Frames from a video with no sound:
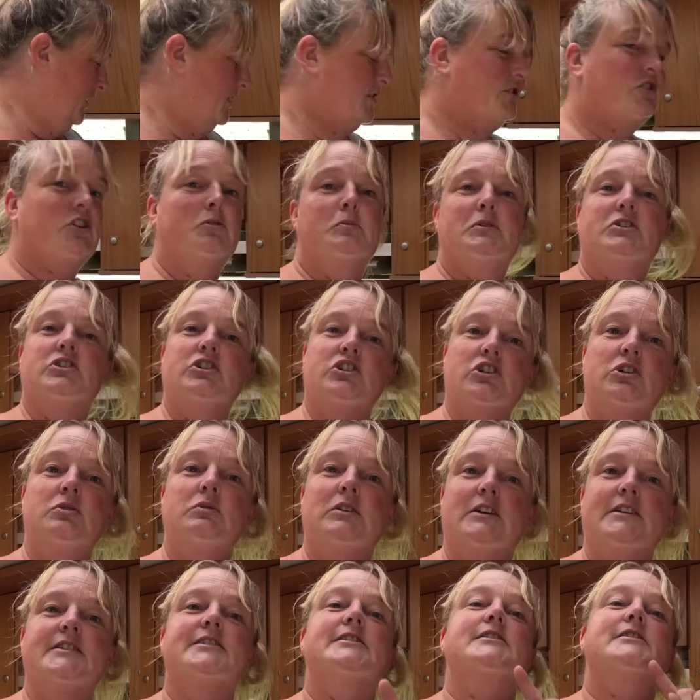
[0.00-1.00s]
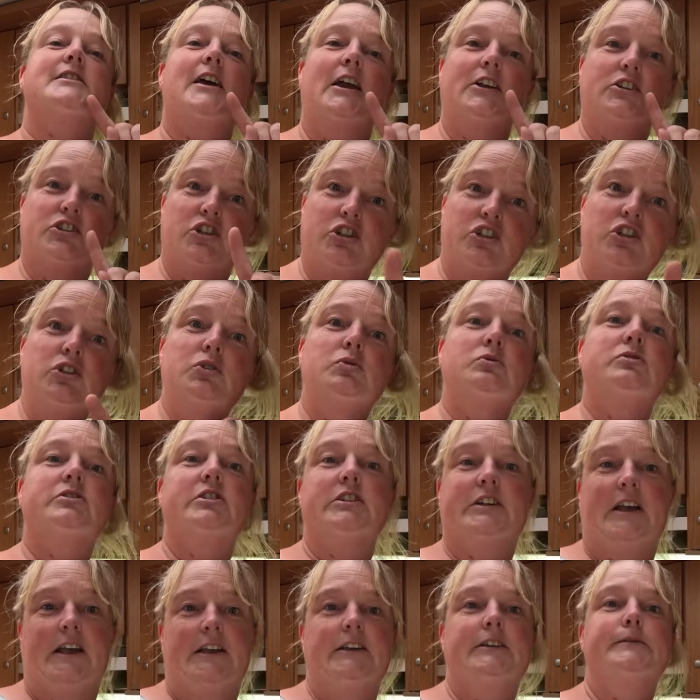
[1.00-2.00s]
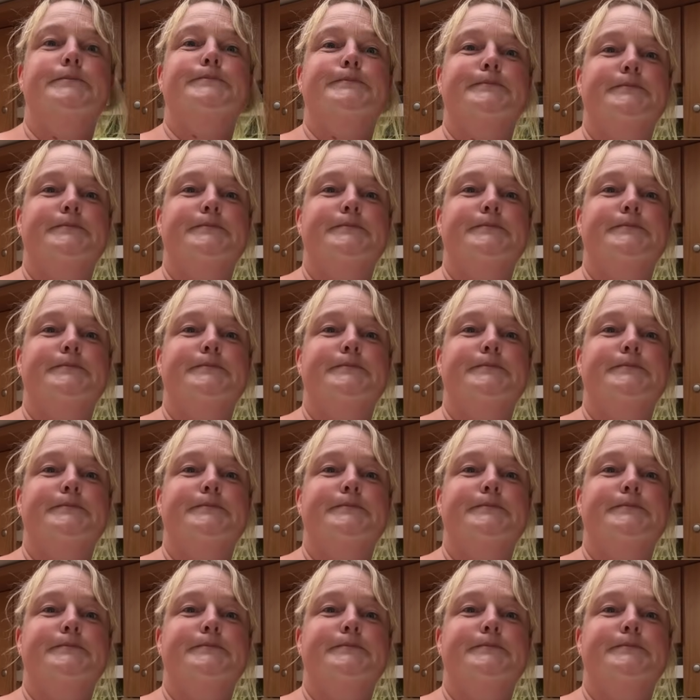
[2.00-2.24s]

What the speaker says: So my to-do list is getting to-doed today.